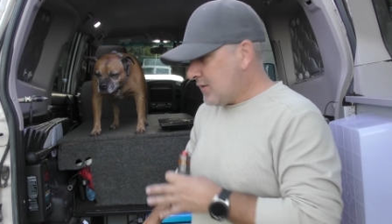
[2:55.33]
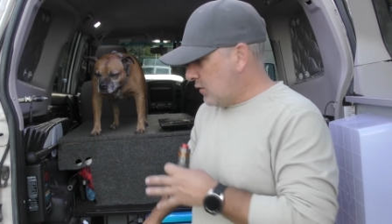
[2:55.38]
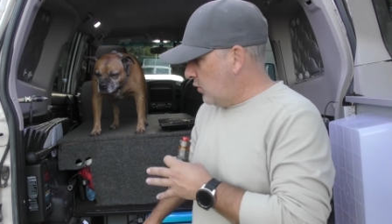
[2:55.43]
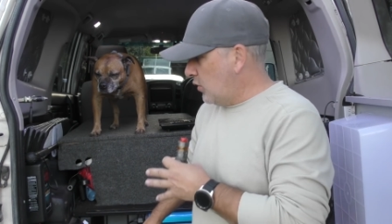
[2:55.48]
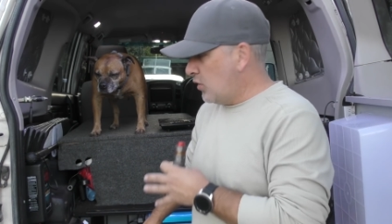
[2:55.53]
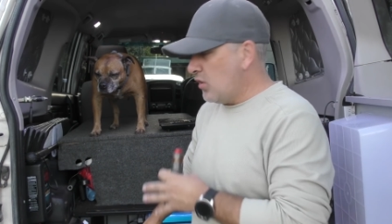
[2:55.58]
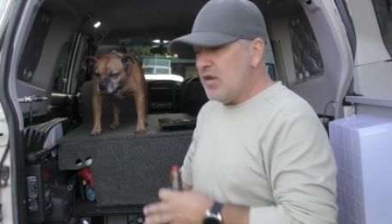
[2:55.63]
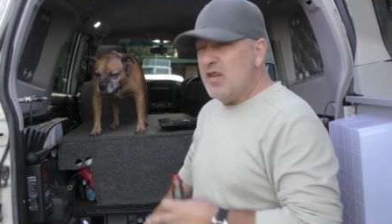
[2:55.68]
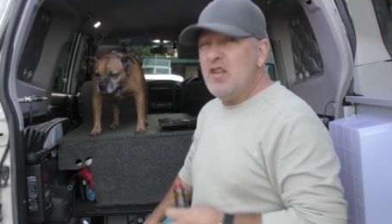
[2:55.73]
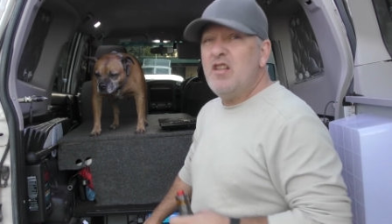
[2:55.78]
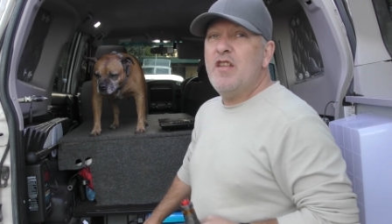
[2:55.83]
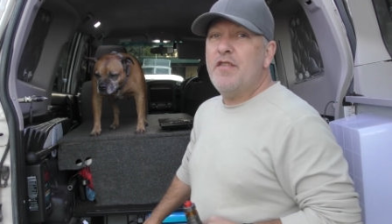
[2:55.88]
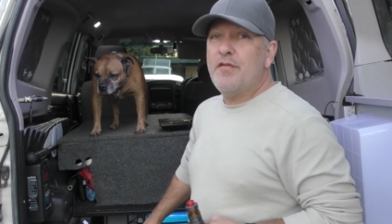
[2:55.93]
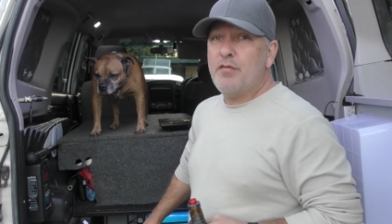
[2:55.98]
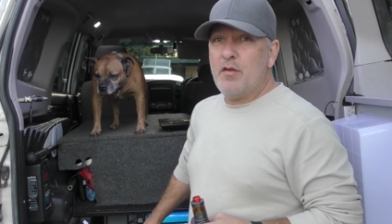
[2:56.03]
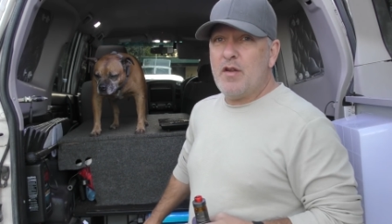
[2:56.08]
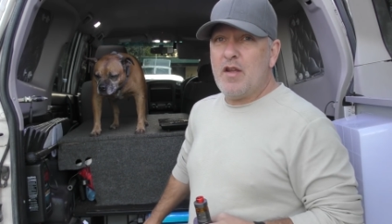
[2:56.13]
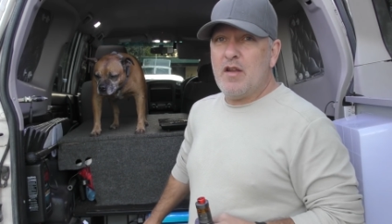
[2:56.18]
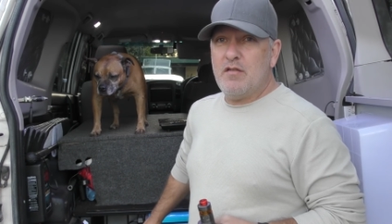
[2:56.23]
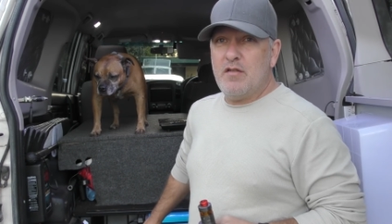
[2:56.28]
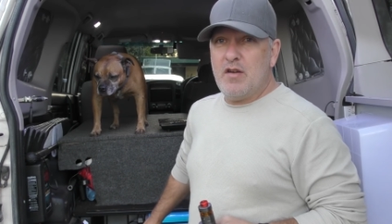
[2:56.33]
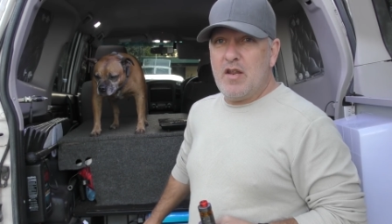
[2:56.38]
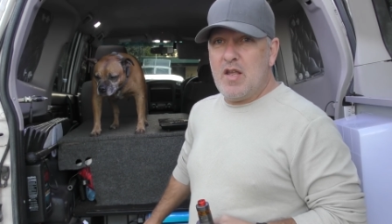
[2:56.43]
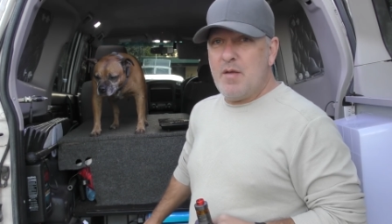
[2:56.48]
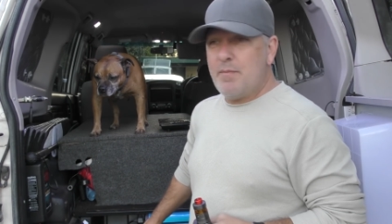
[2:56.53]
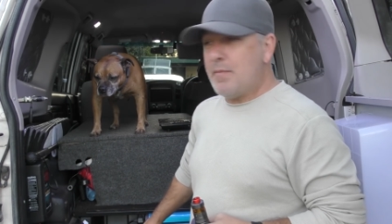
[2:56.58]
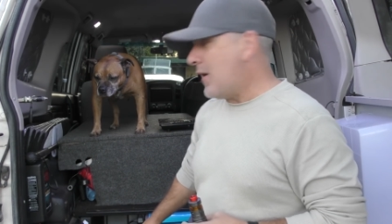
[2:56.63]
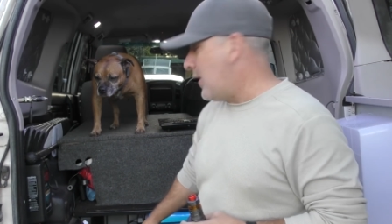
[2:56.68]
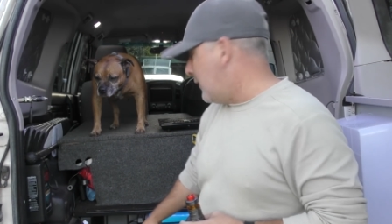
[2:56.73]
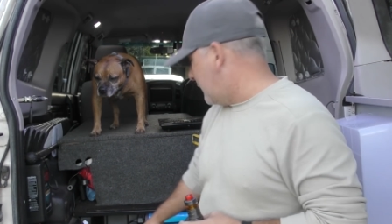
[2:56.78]
So we've got nearly 300
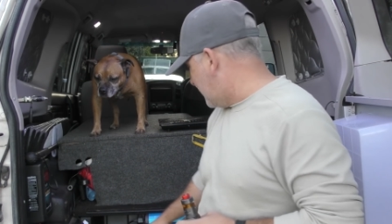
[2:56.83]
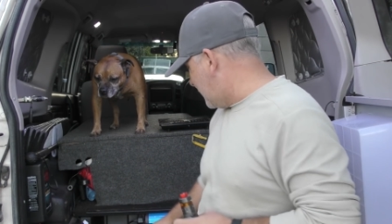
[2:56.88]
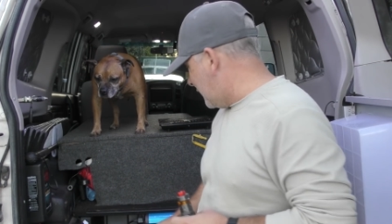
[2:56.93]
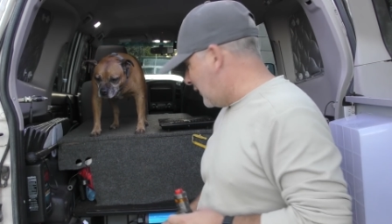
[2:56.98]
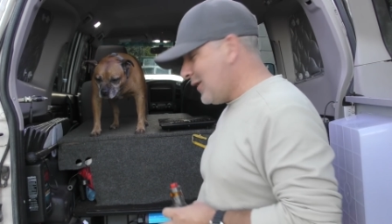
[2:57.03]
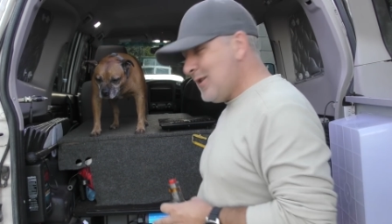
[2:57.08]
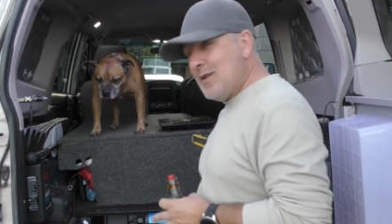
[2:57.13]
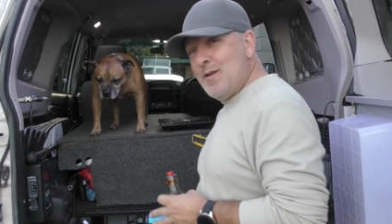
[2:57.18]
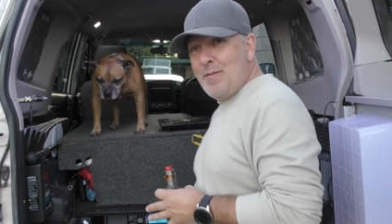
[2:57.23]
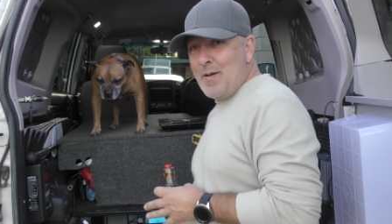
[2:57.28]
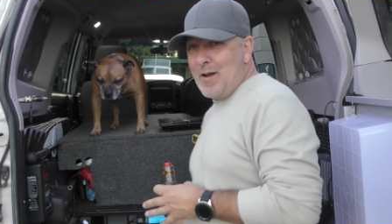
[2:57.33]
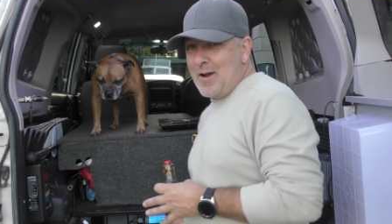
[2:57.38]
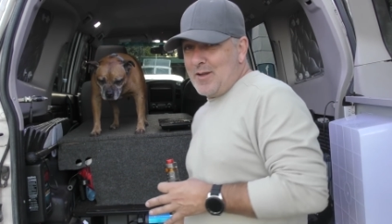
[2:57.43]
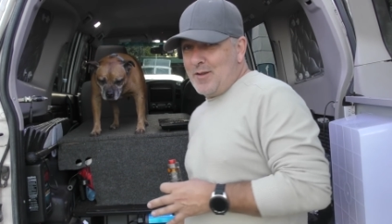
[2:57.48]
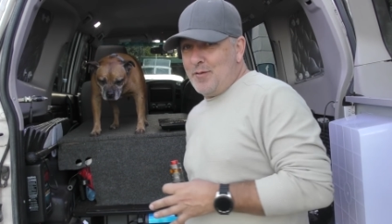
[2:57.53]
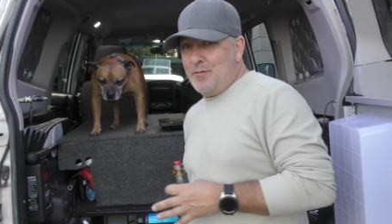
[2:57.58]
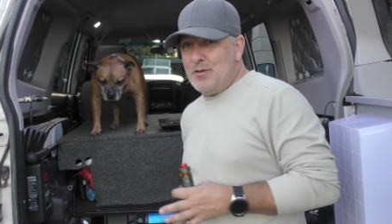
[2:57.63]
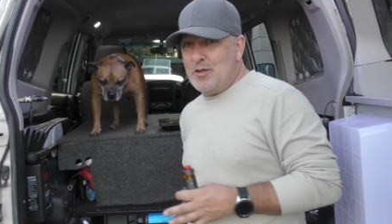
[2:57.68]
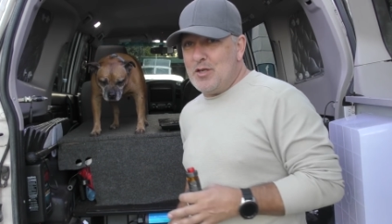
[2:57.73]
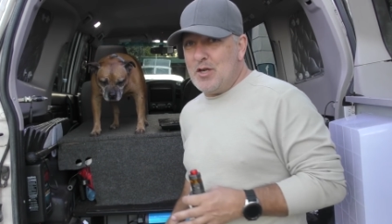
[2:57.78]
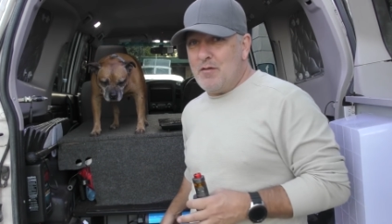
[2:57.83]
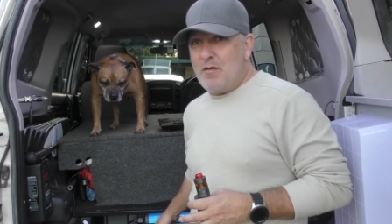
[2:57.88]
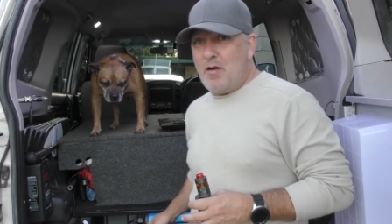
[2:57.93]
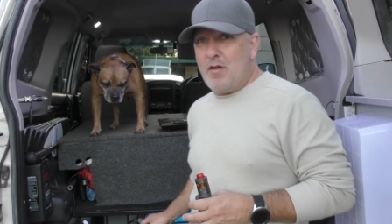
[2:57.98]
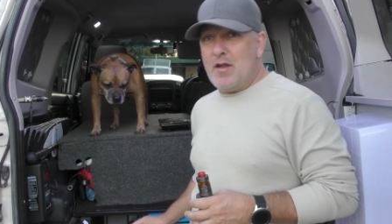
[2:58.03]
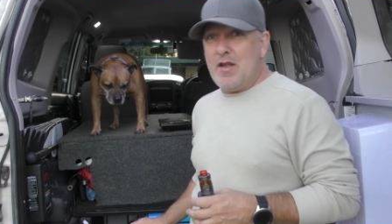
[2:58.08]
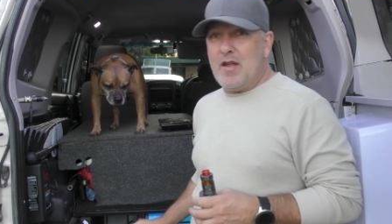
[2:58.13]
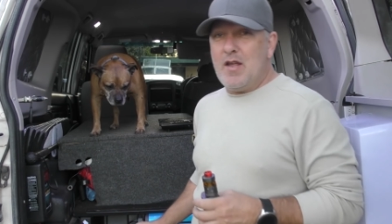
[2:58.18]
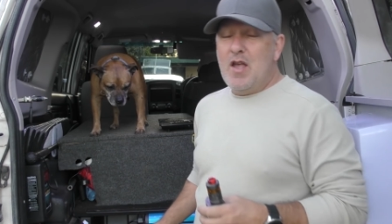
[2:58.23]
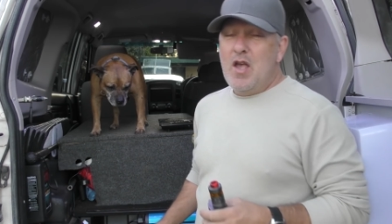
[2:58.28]
amp hours sitting in the back of the Pajero
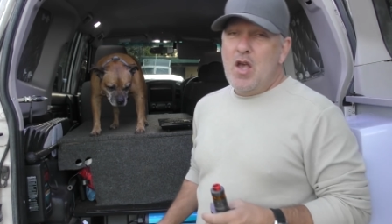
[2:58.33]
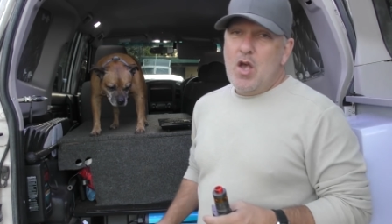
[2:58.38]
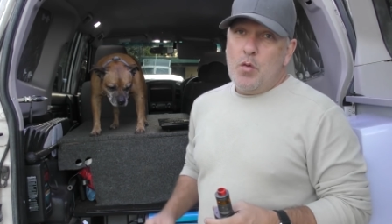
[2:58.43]
here,